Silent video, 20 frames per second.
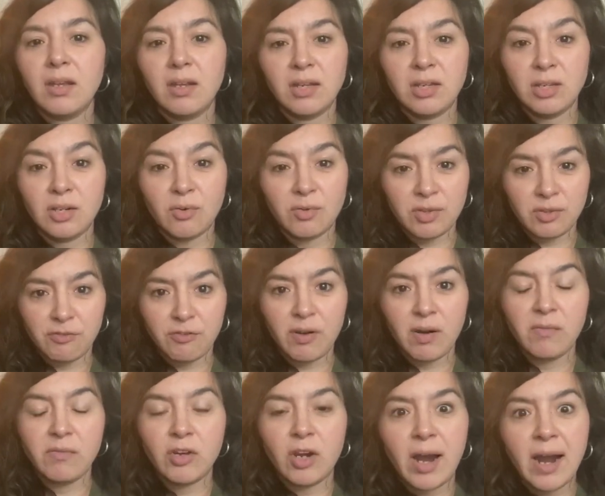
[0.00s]
on the front
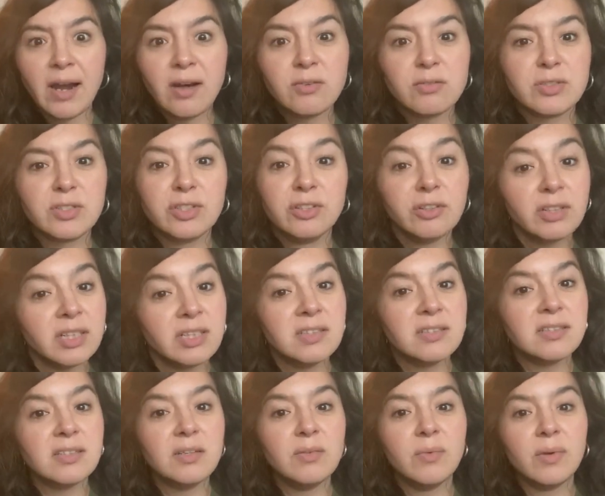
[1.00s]
of your house, look and
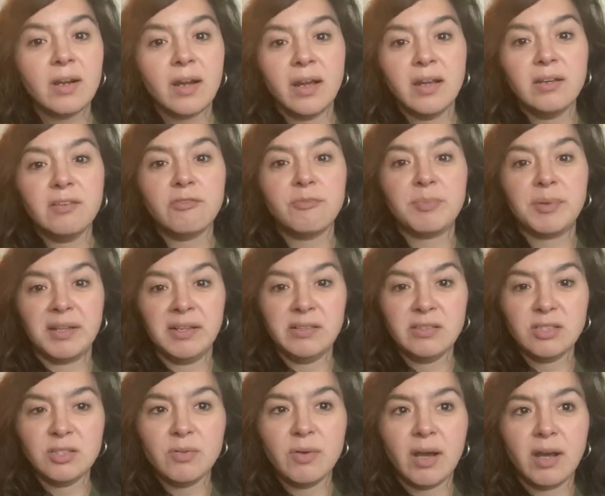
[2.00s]
see what kind of
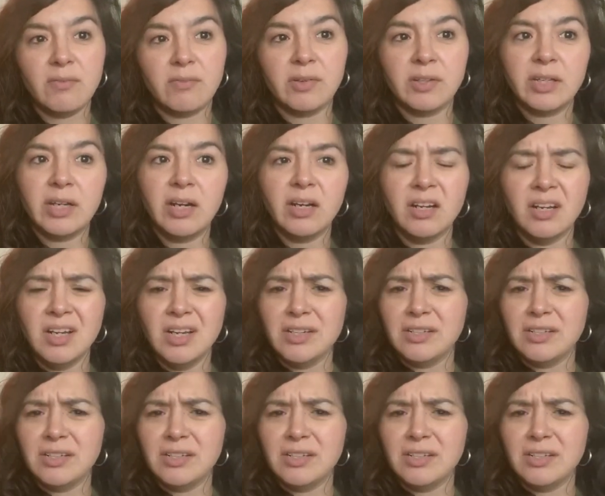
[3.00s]
plants you have on there.